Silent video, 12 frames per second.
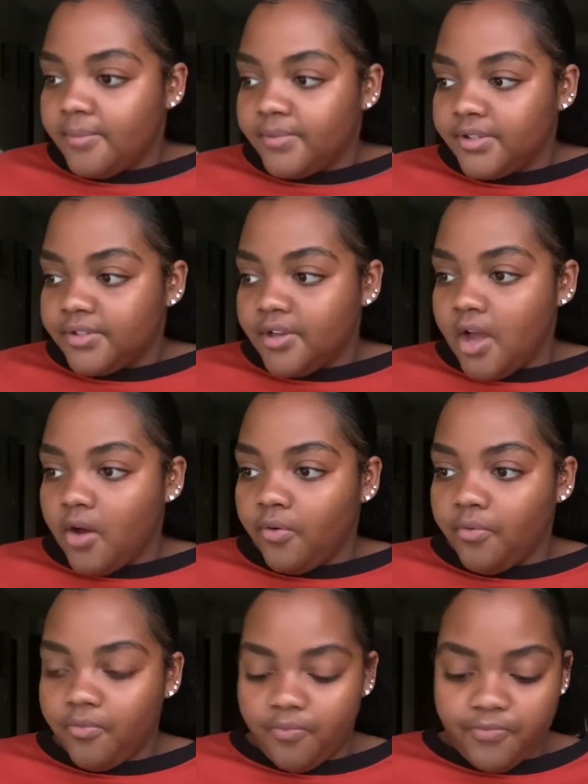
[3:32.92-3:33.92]

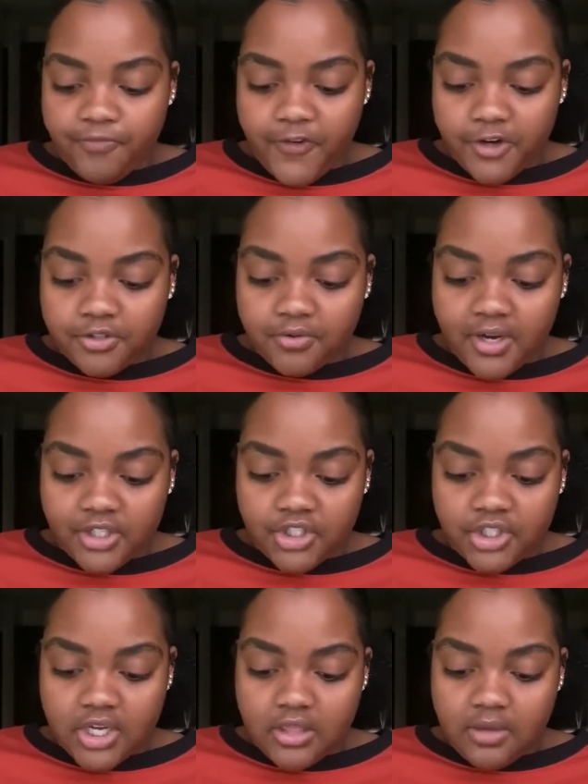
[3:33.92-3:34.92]
So first
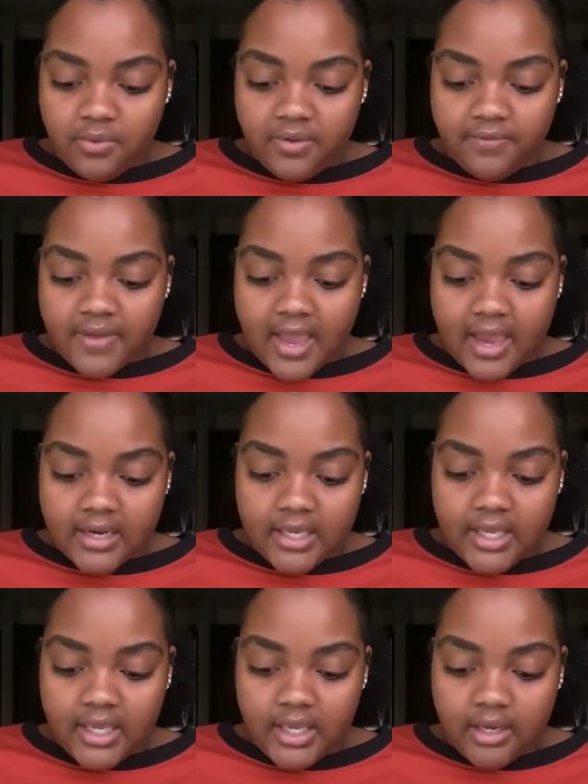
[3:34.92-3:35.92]
question that we've got
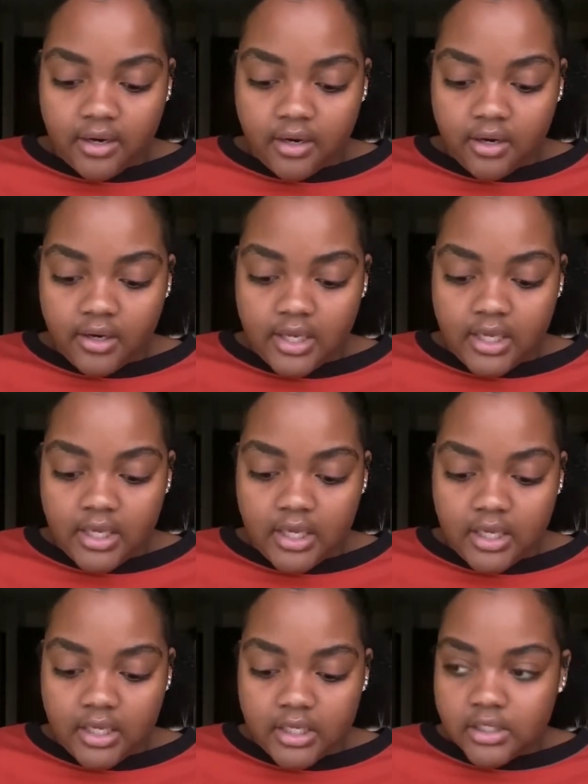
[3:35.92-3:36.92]
here
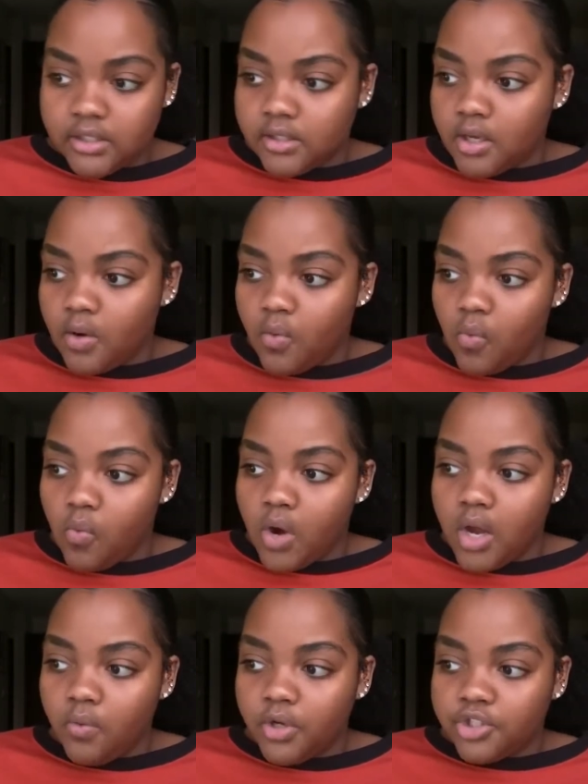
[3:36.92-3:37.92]
is,
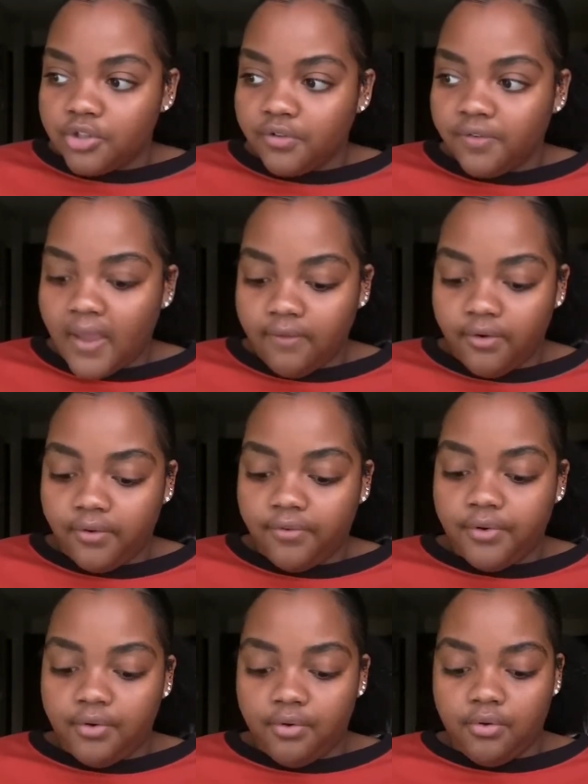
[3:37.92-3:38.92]
what was your favorite
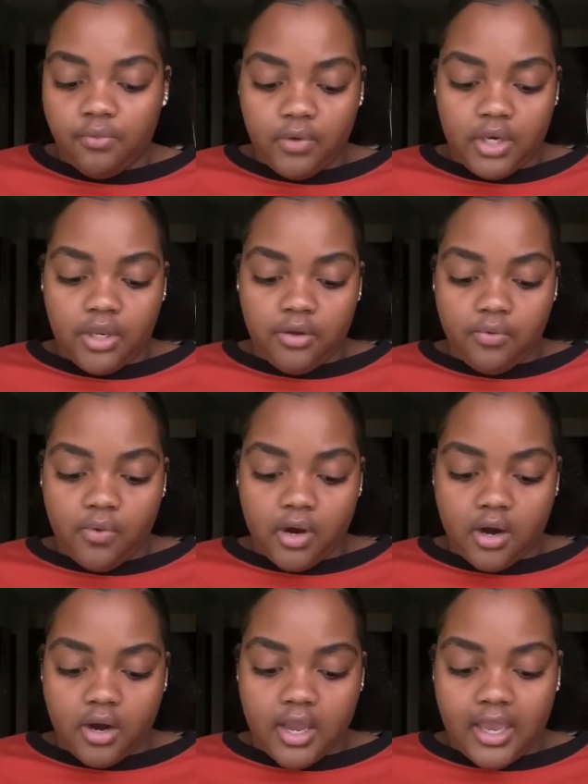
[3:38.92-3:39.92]
food when you
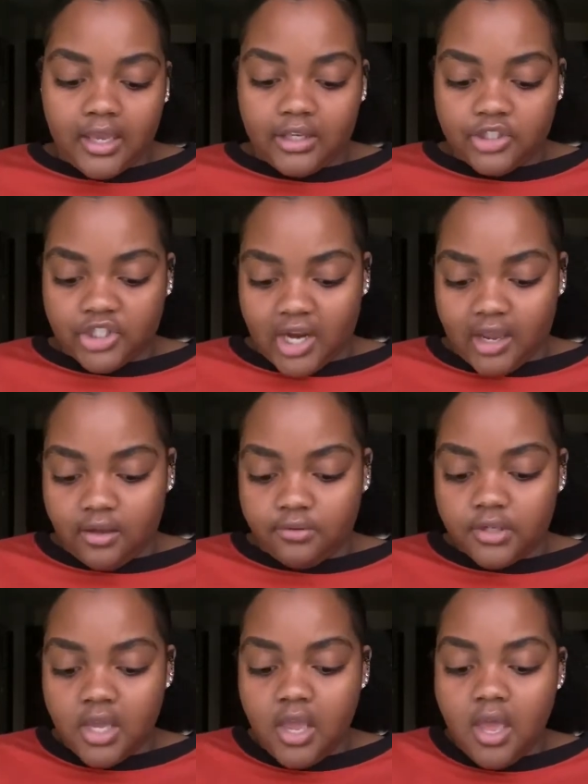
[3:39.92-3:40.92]
were a
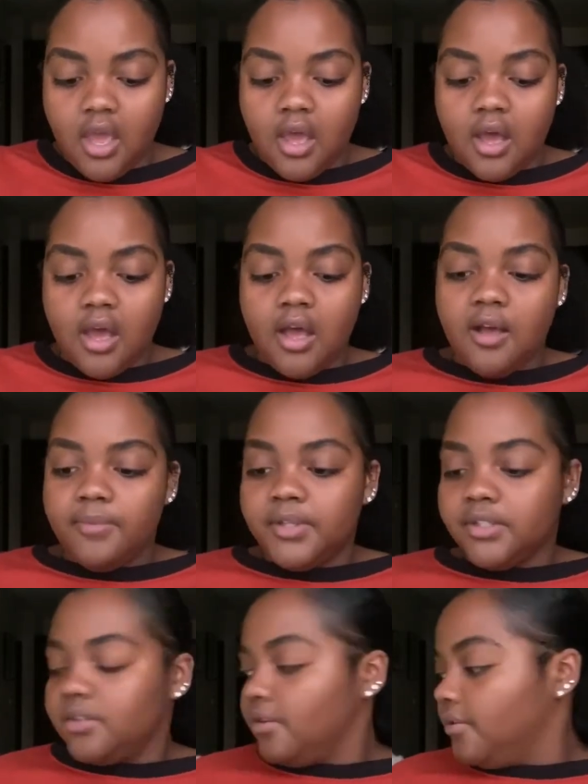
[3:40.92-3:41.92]
child?
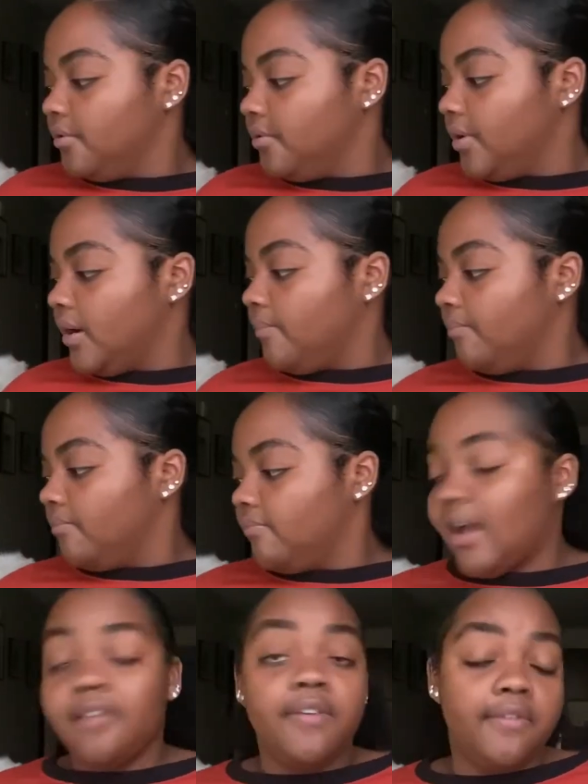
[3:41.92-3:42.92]
So
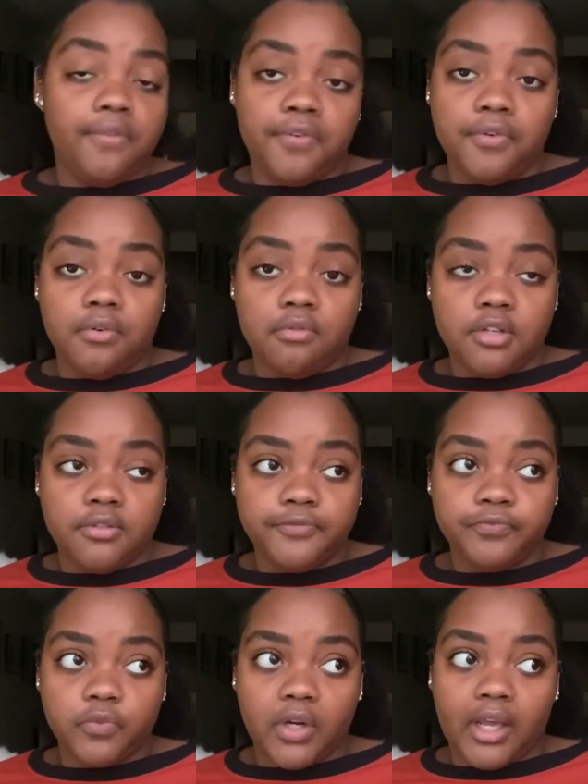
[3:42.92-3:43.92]
my favorite food
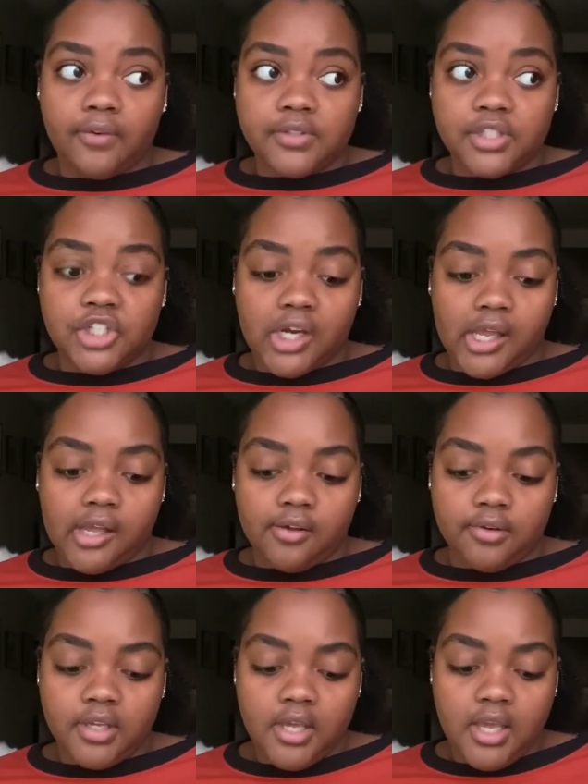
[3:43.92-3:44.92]
when I was a
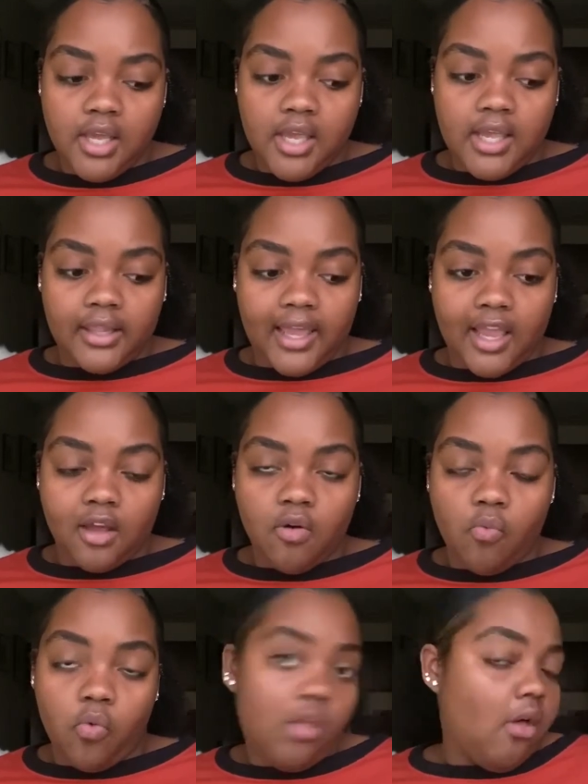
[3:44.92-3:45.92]
child, and
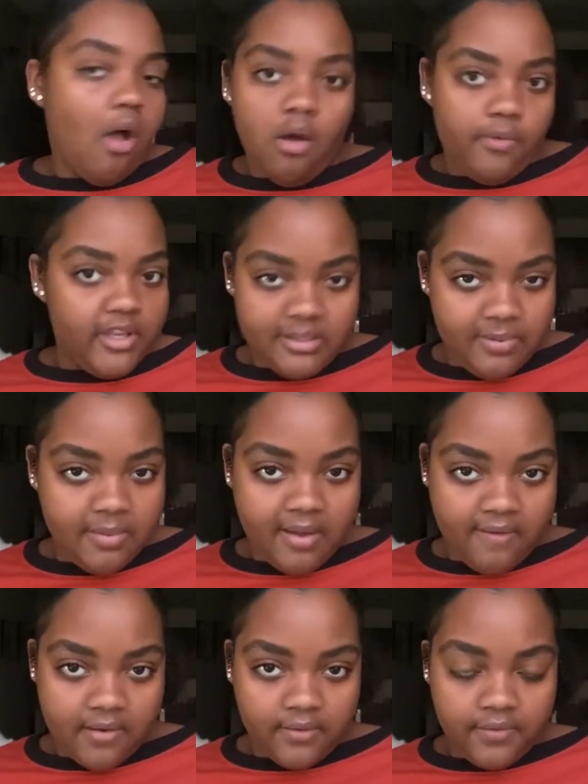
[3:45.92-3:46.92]
will always be
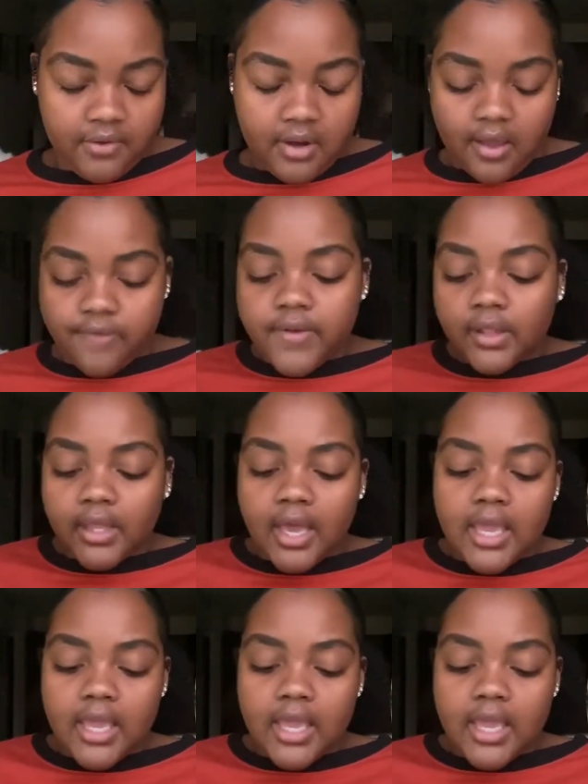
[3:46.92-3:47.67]
my favorite food, I feel